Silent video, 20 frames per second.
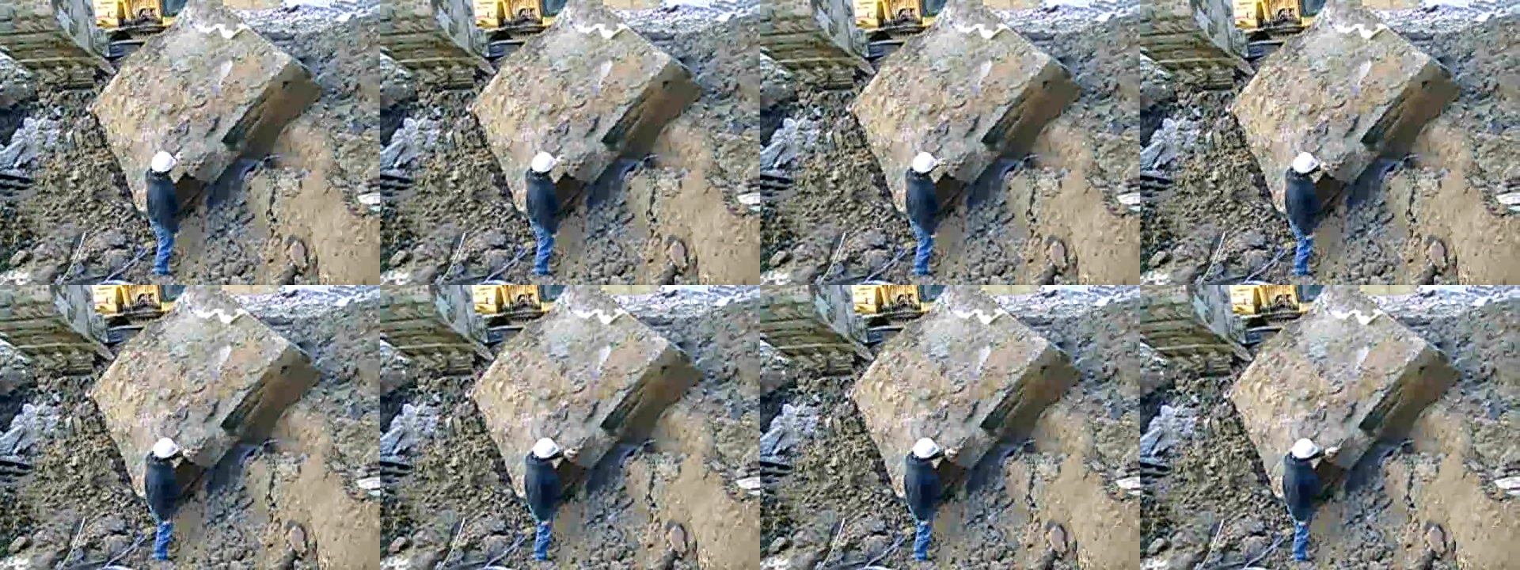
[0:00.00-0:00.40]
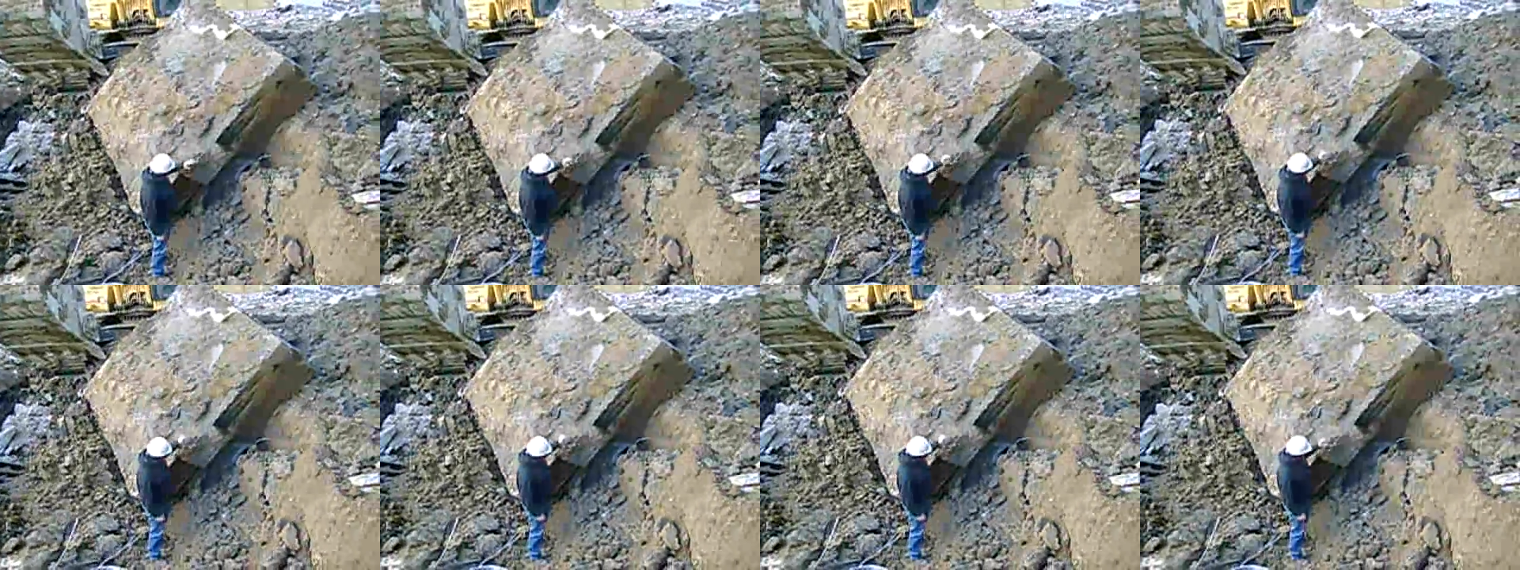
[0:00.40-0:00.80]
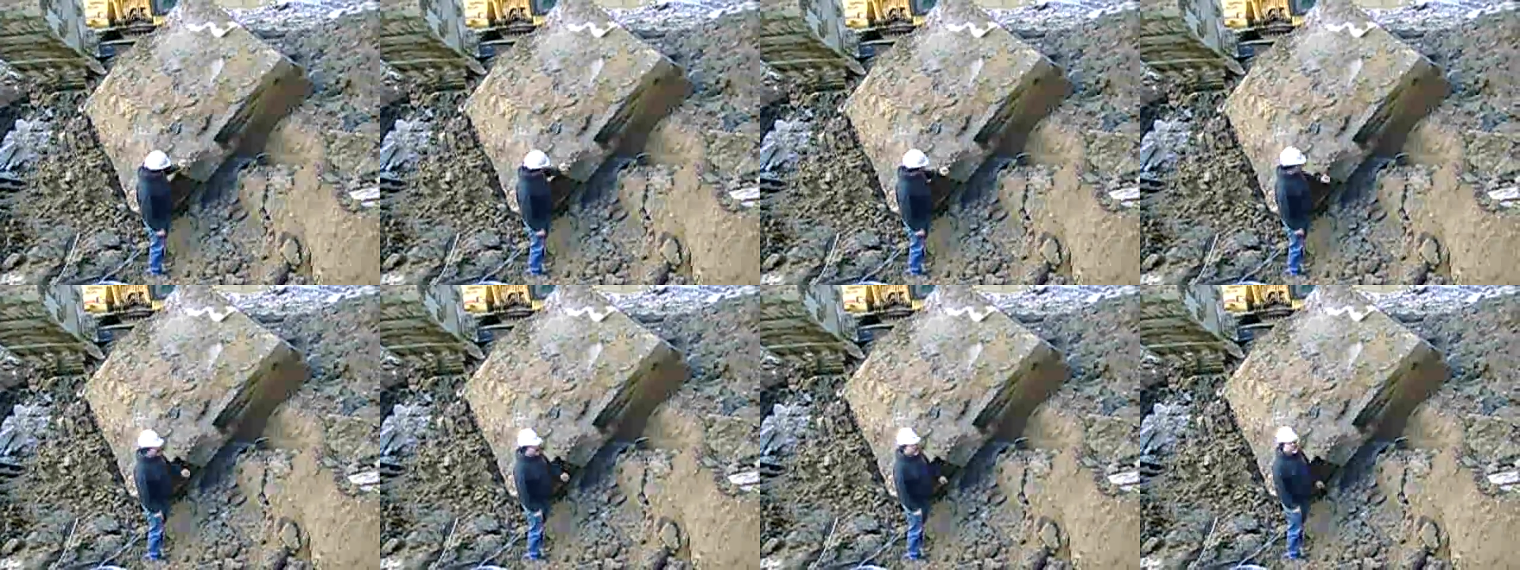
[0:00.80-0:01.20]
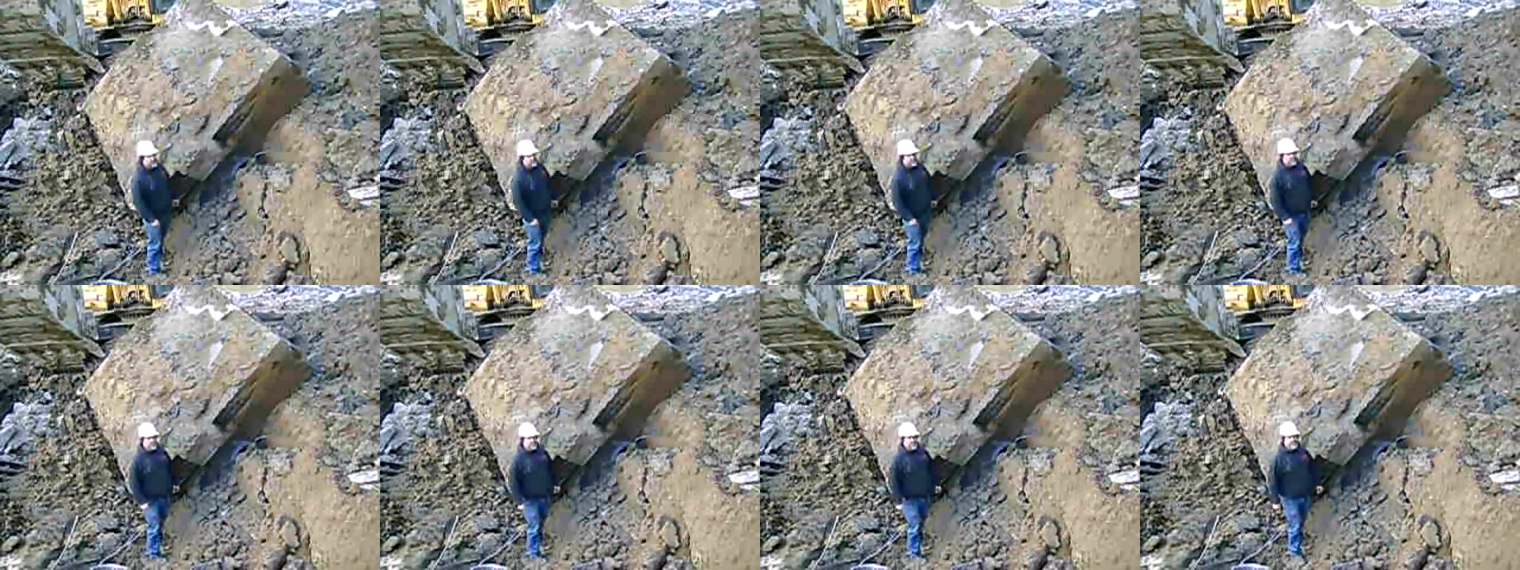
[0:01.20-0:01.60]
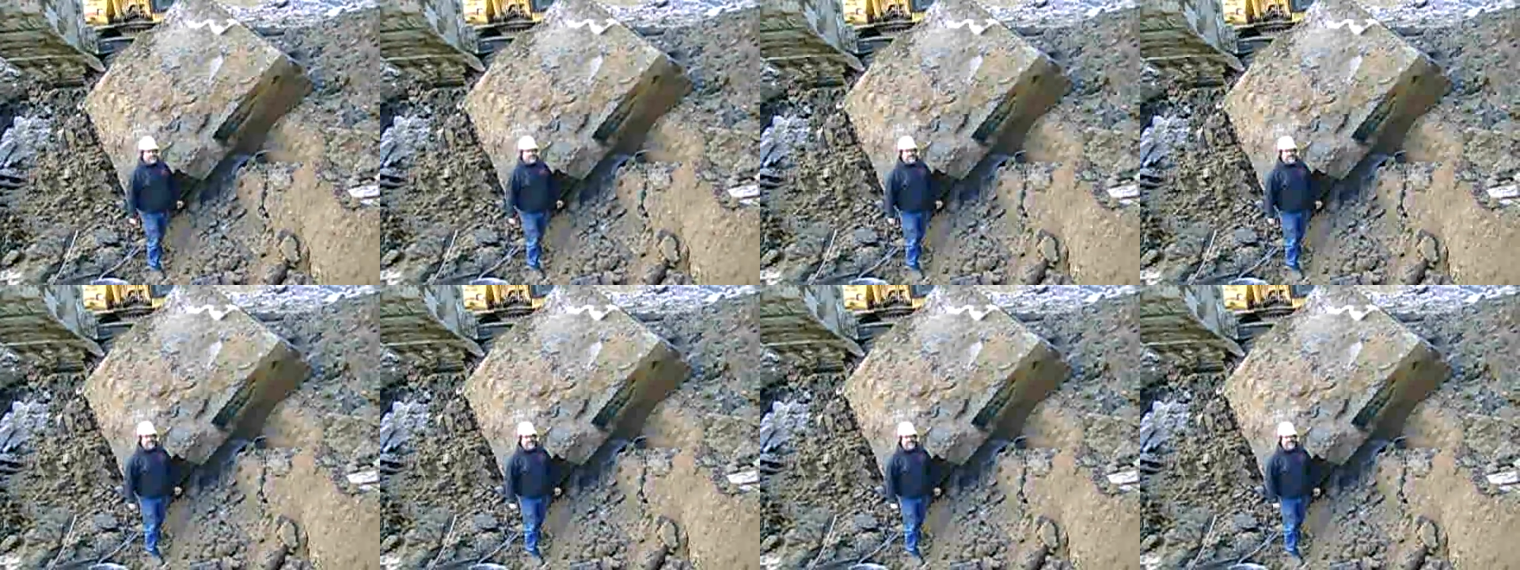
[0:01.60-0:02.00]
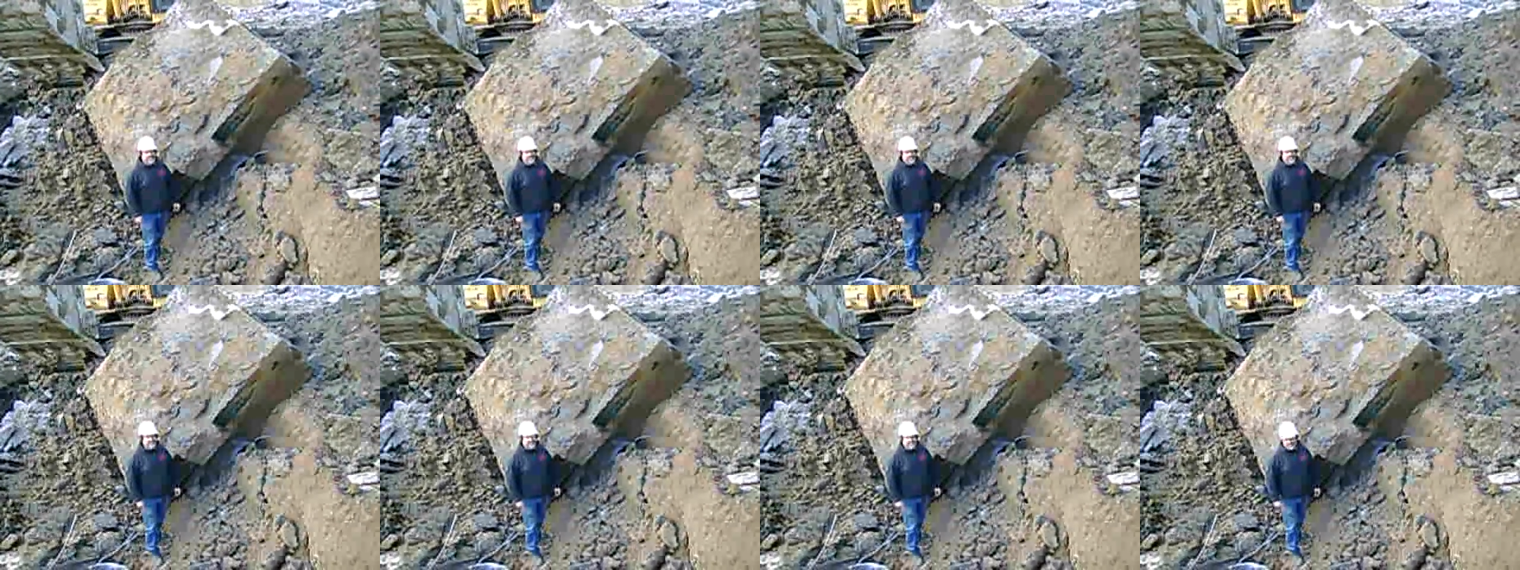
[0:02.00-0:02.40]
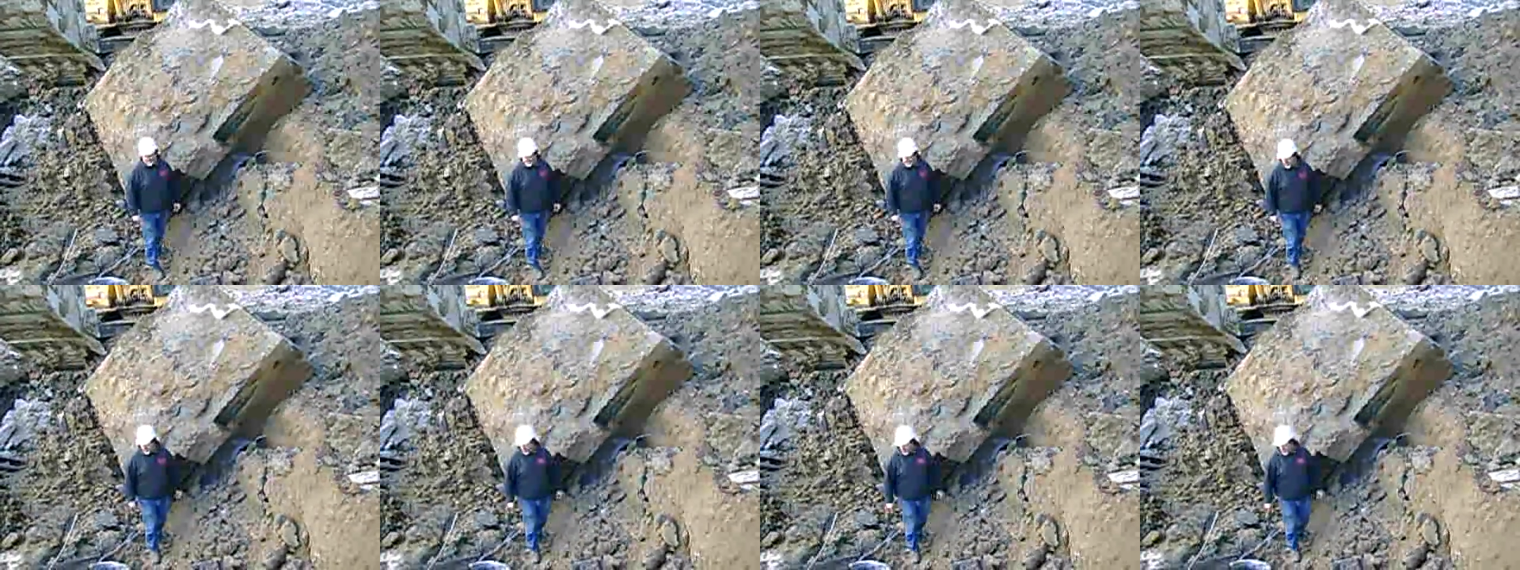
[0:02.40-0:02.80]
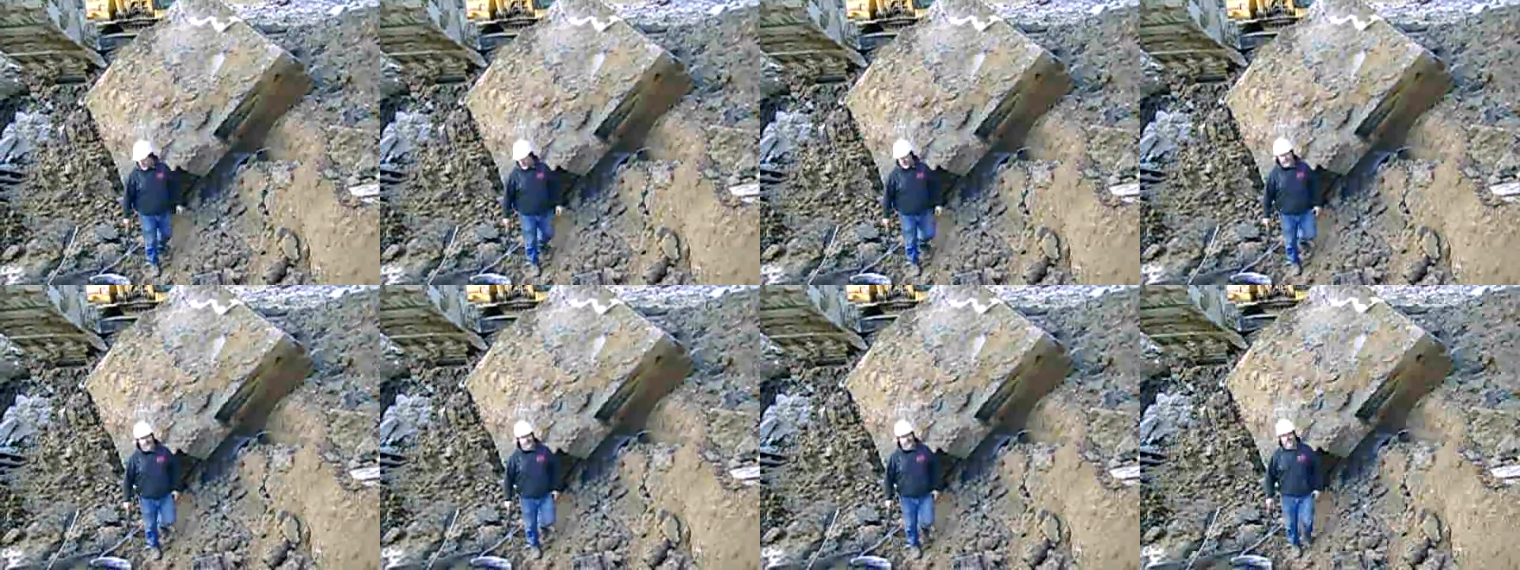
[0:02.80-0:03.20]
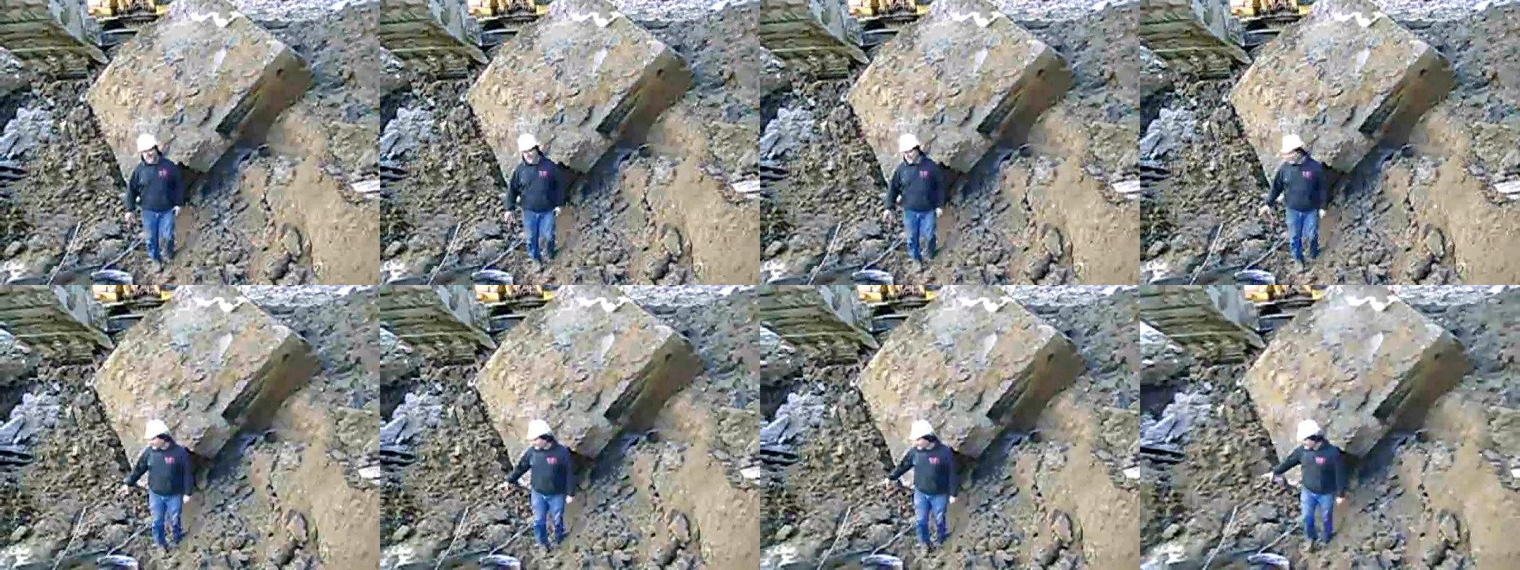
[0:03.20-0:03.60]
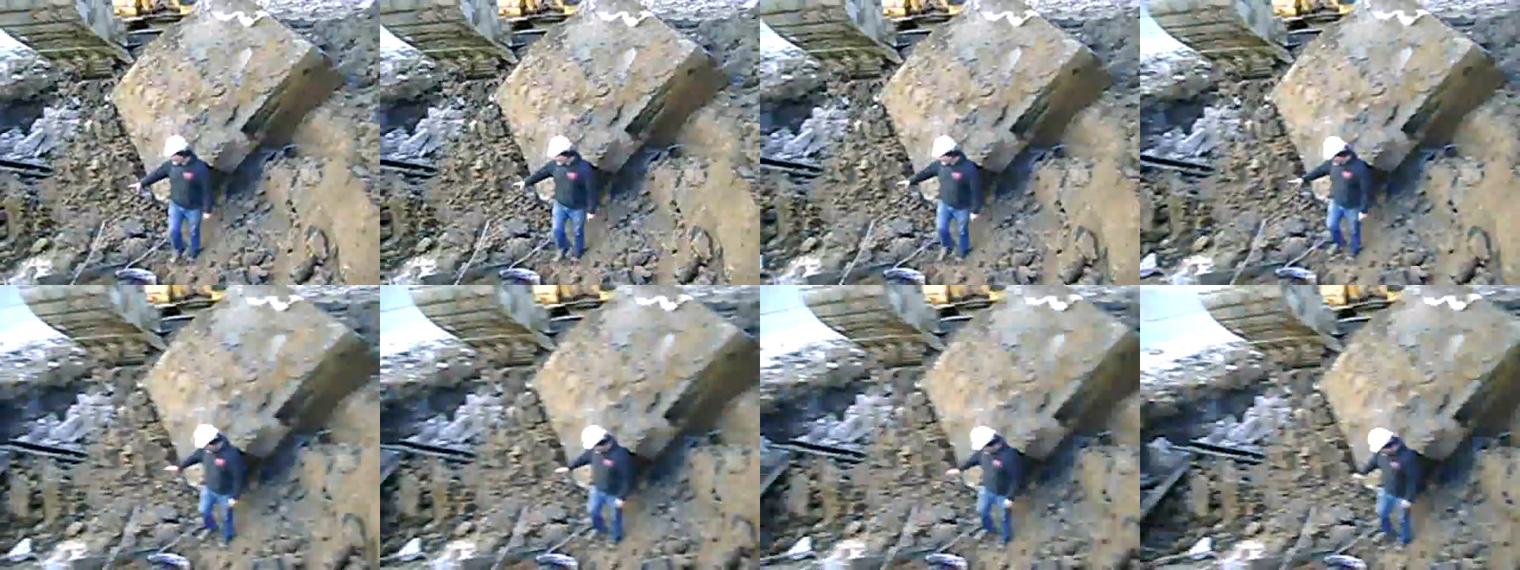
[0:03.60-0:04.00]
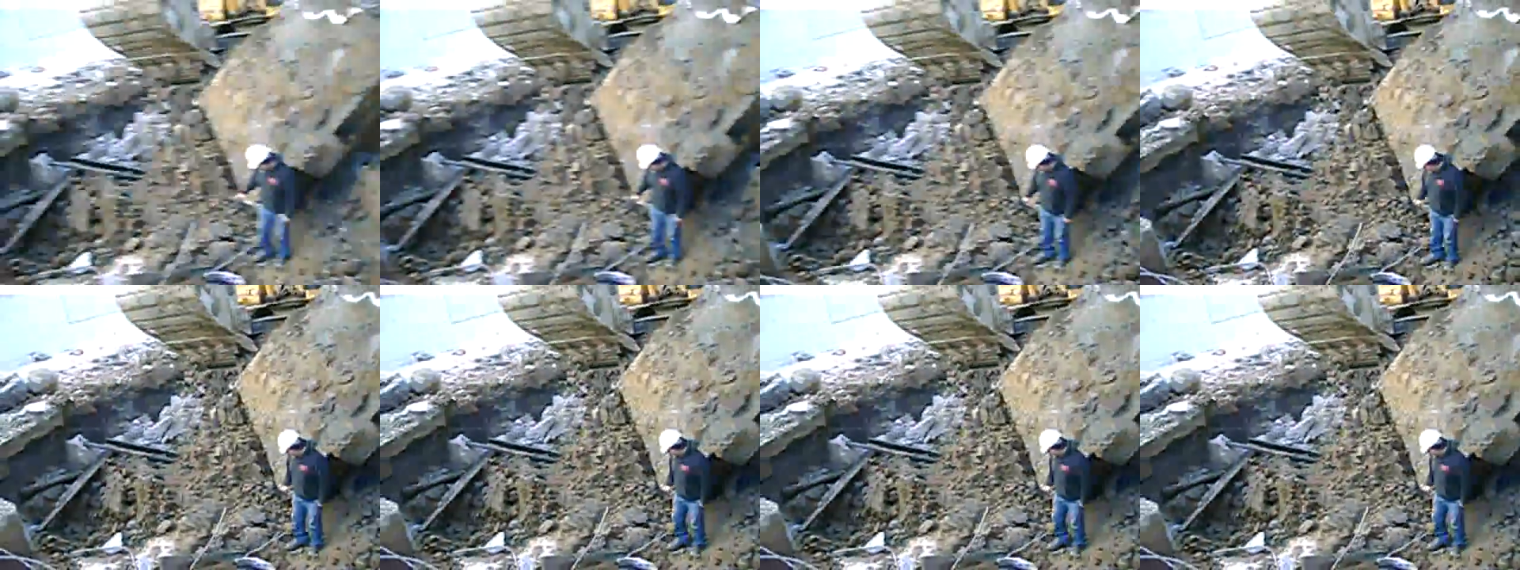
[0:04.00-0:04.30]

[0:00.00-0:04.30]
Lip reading: No face is visible, so there are no lips to read.